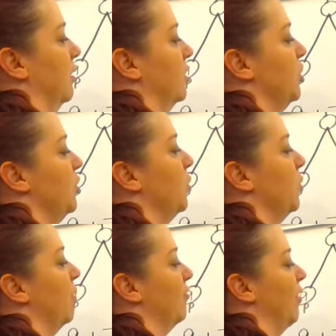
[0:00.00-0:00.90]
Did you
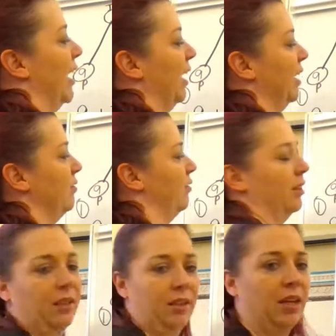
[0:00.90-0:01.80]
get 5?
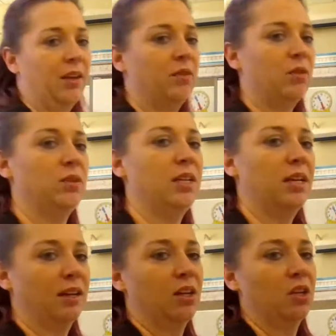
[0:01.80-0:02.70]
If you
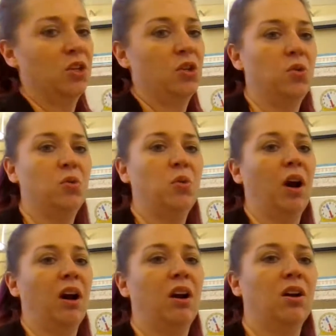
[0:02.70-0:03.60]
did, you
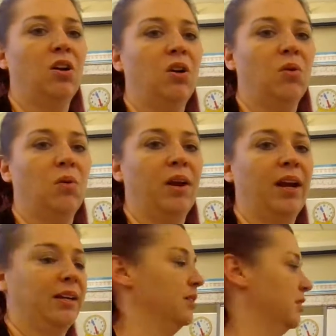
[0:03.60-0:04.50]
are
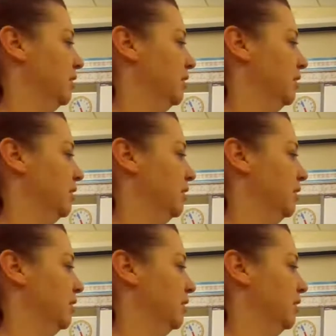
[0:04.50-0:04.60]
correct.